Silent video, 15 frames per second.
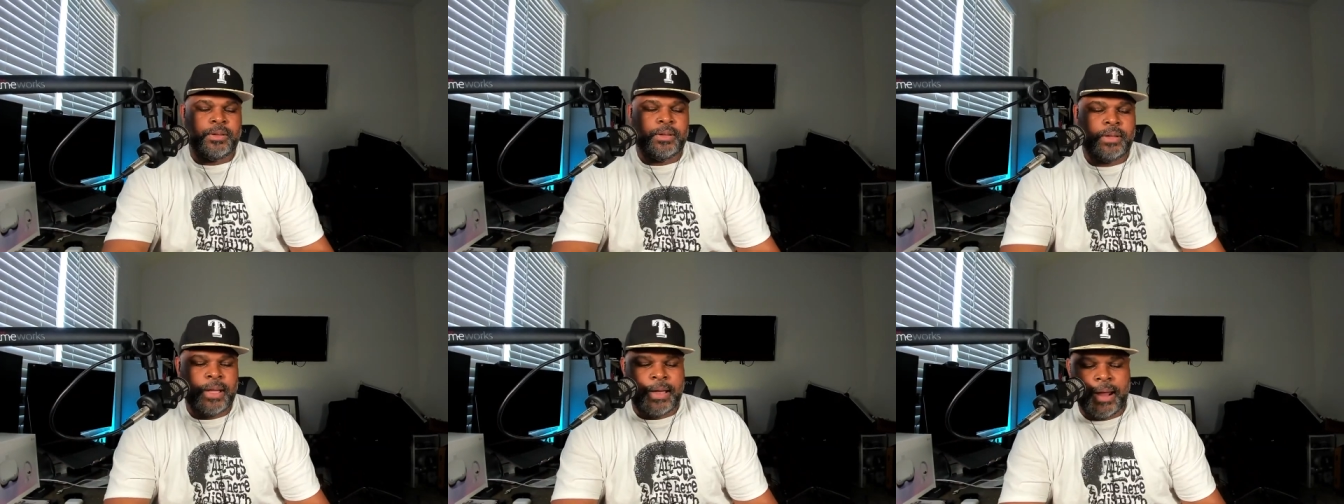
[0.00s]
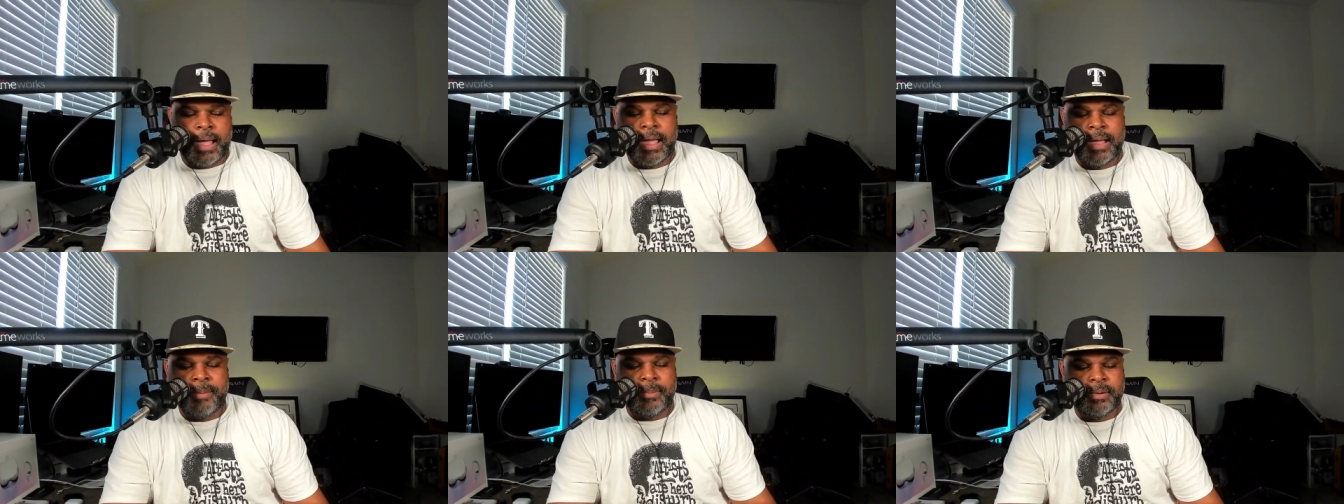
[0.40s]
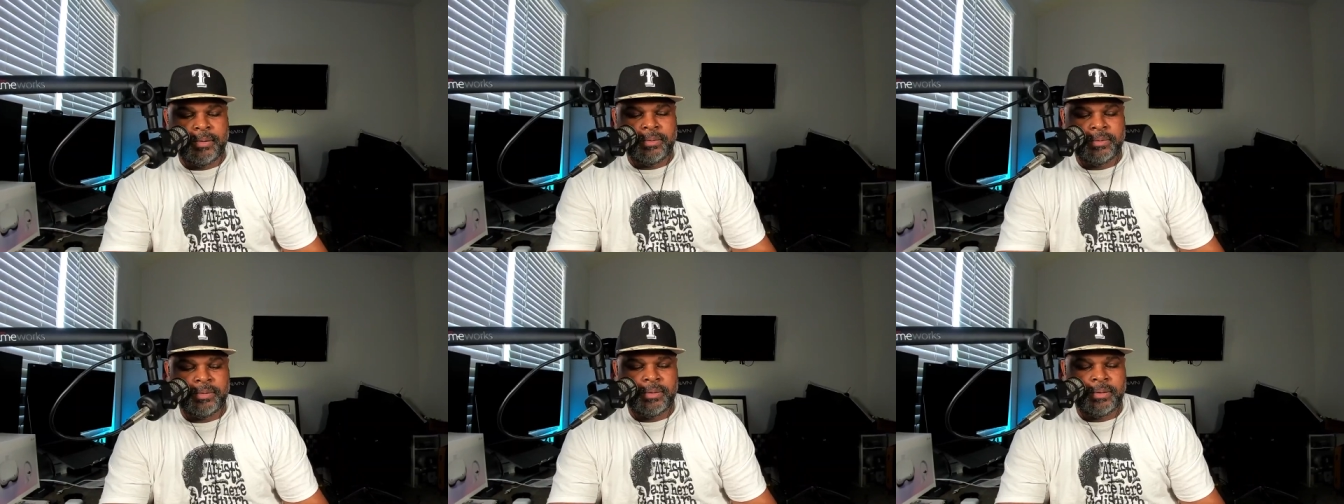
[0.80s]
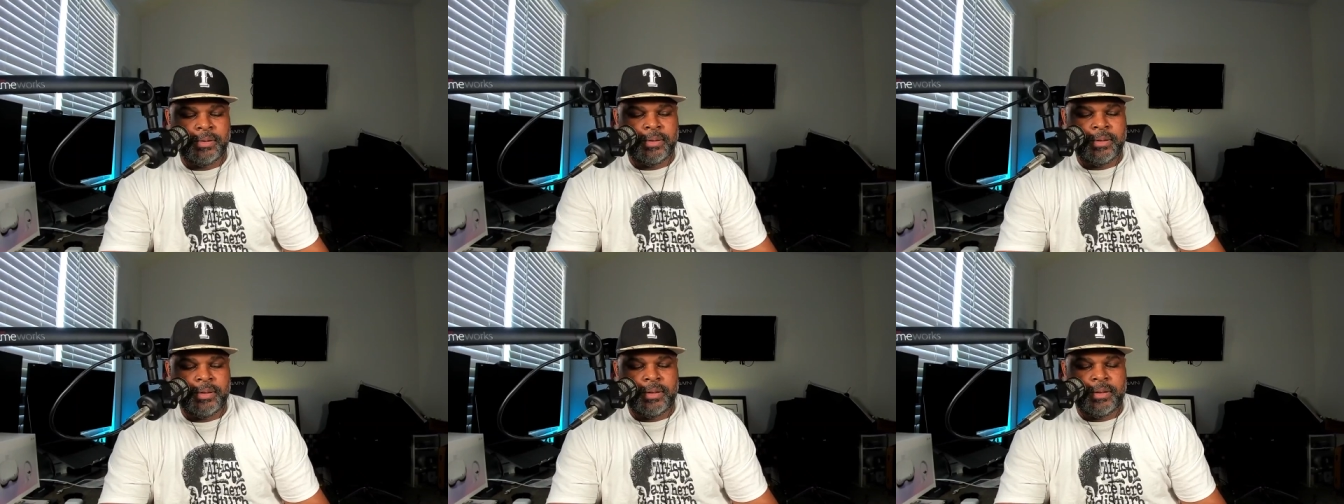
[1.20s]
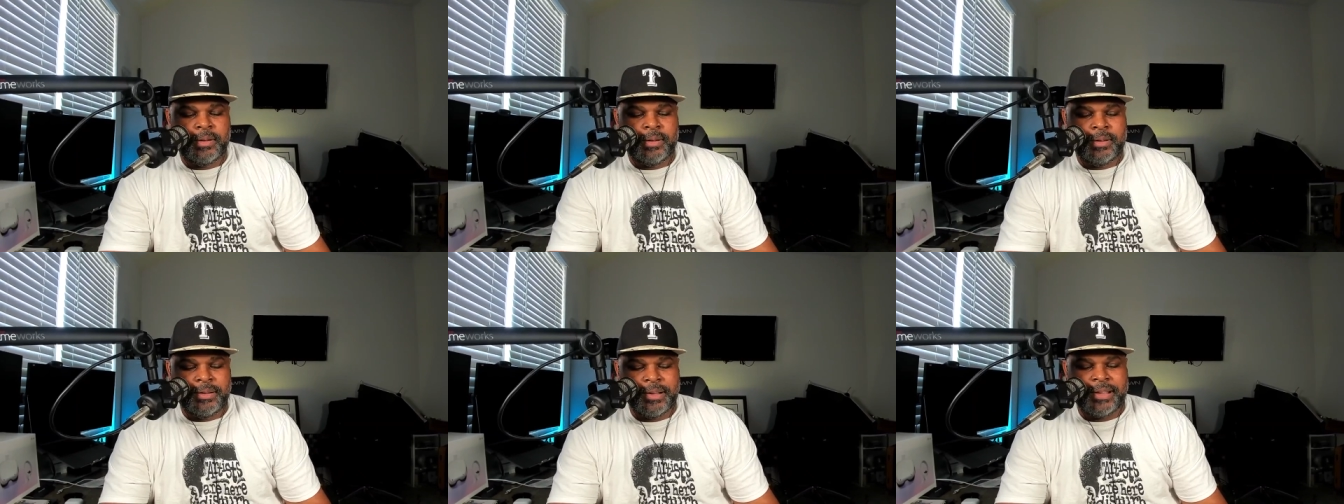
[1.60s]
and able,
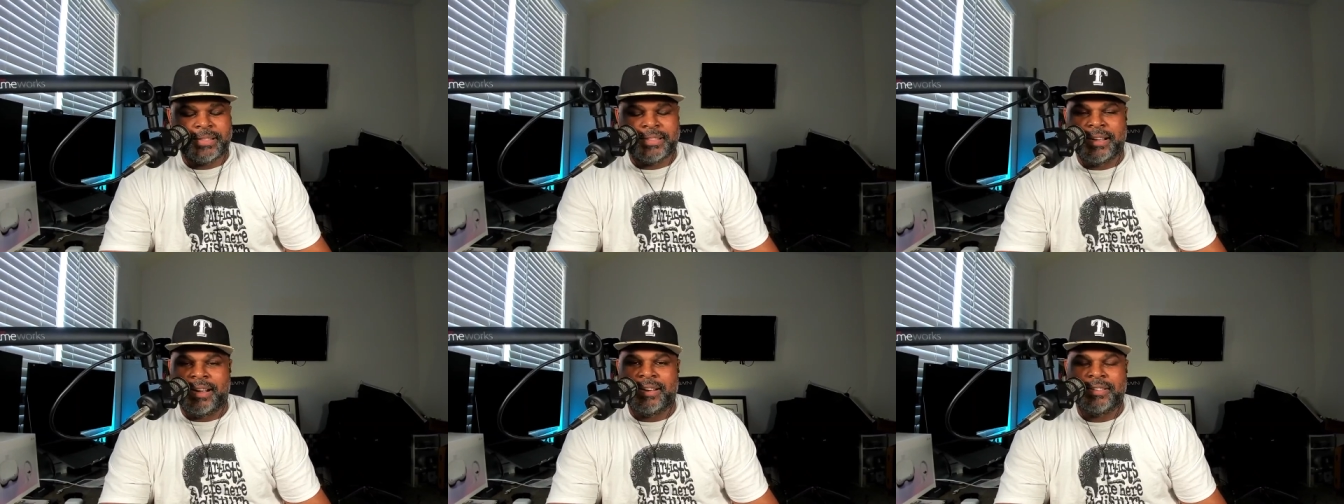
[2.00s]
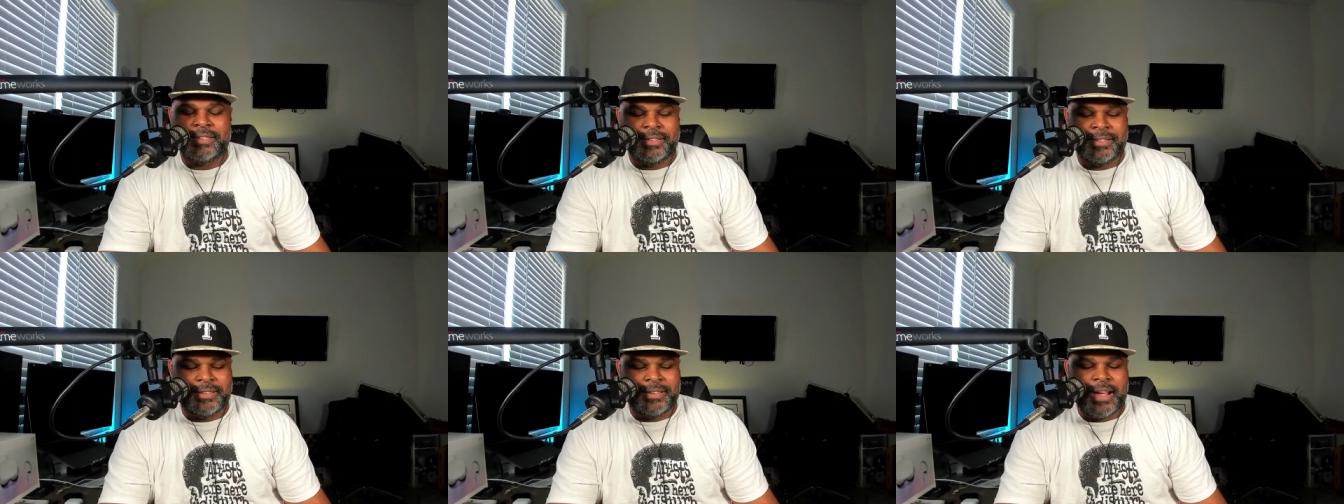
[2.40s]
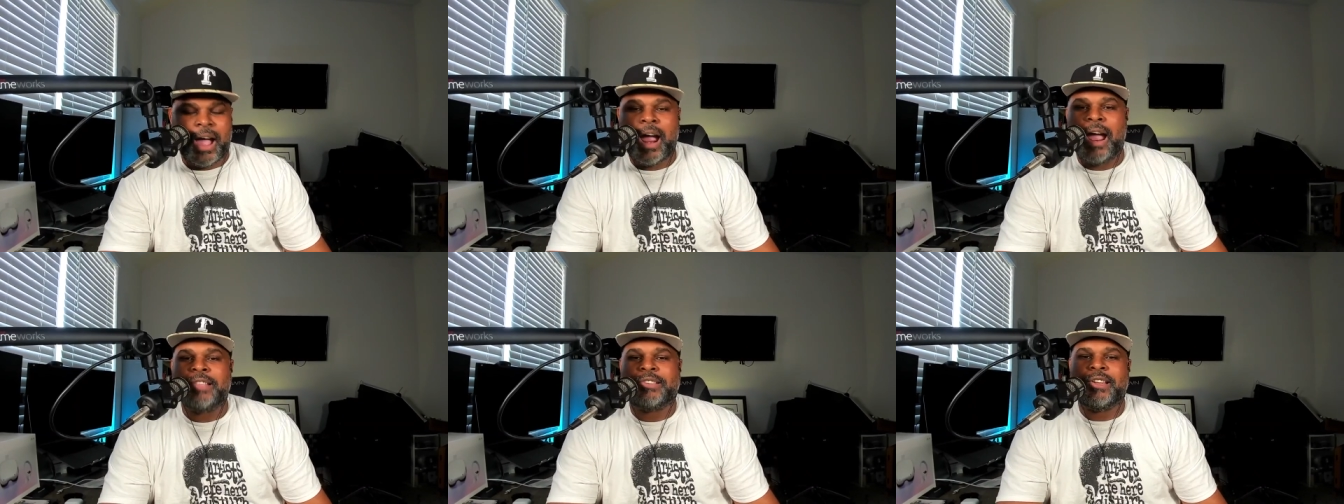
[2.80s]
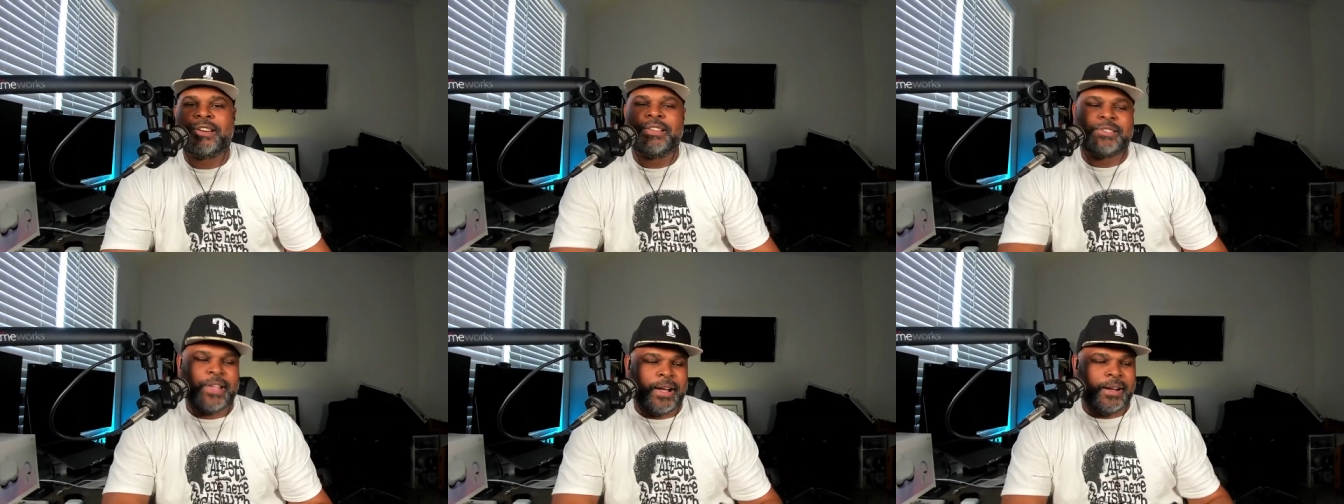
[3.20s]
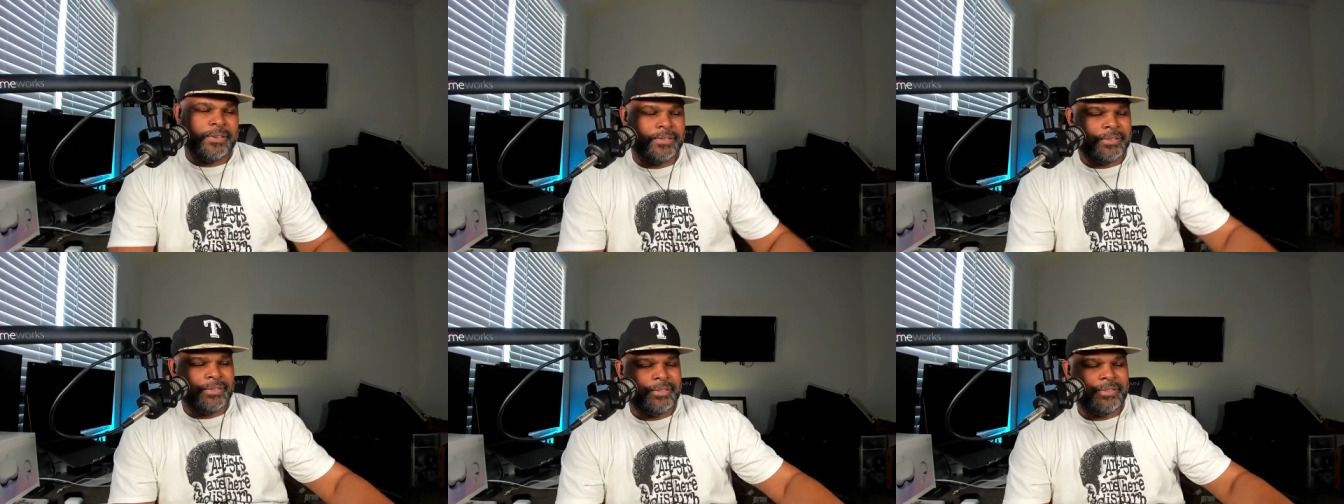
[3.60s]
look at there. All right, check this out.
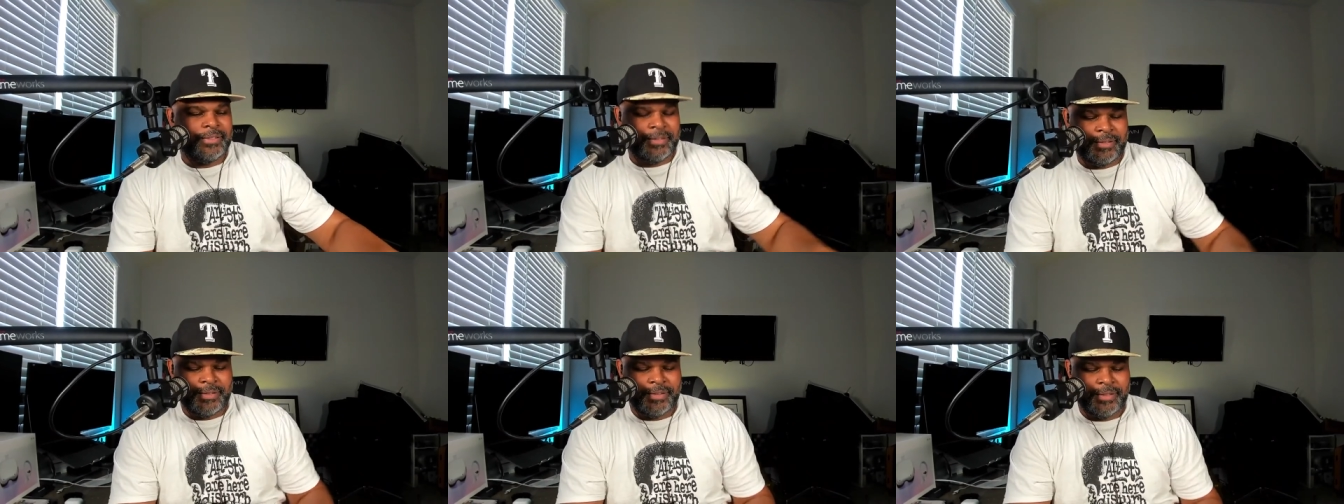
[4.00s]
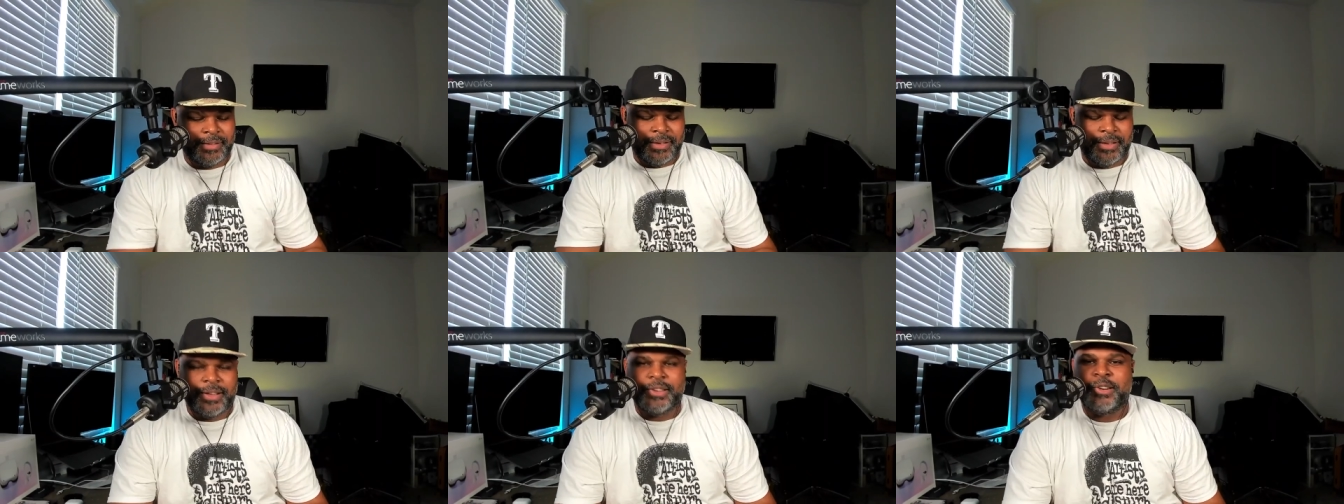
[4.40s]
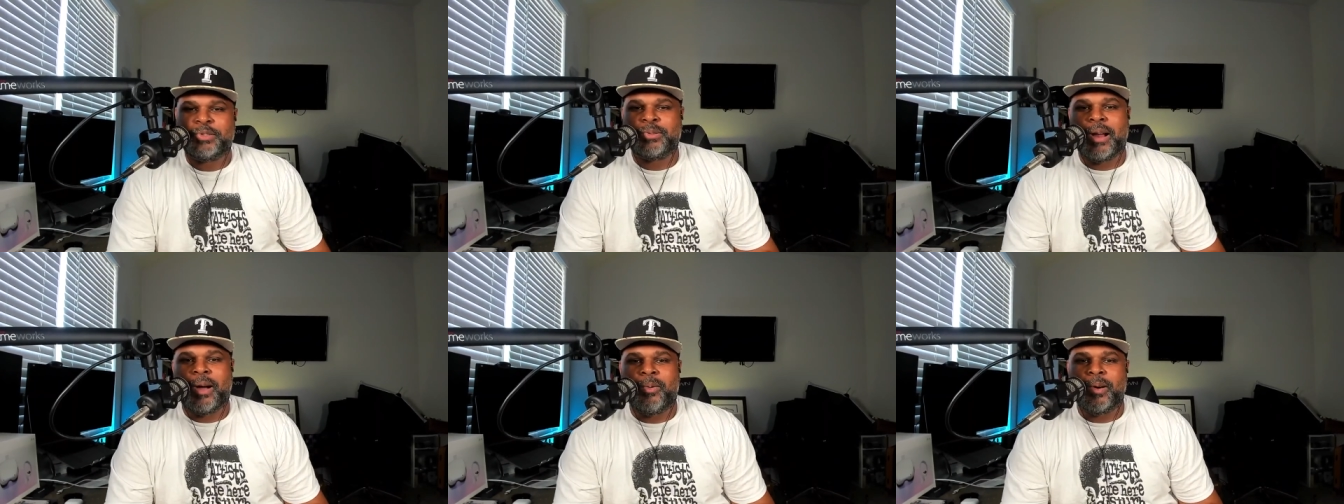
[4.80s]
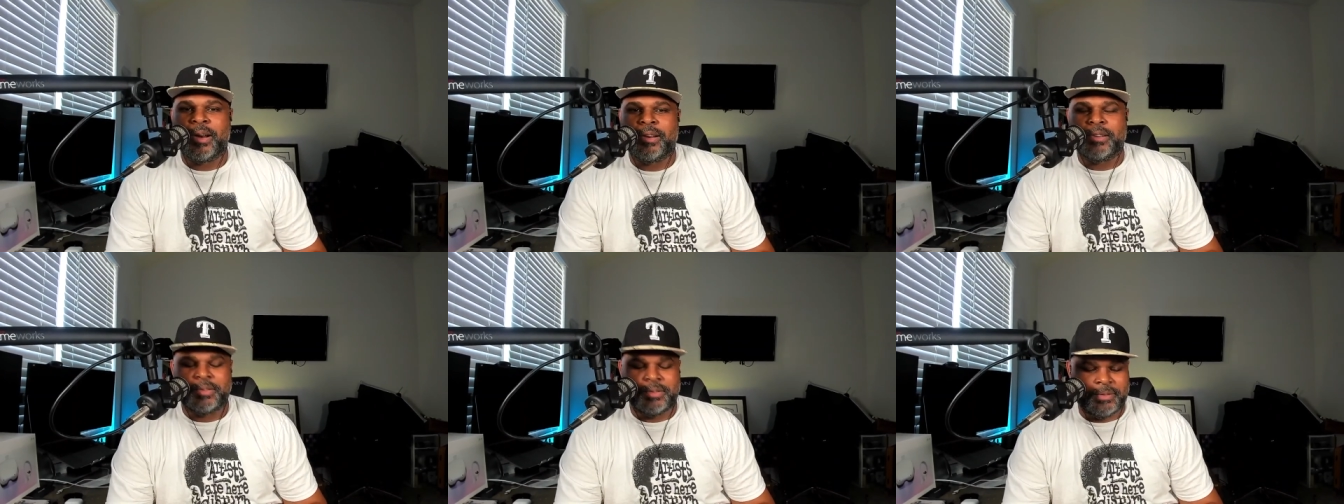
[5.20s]
That's what I want to do.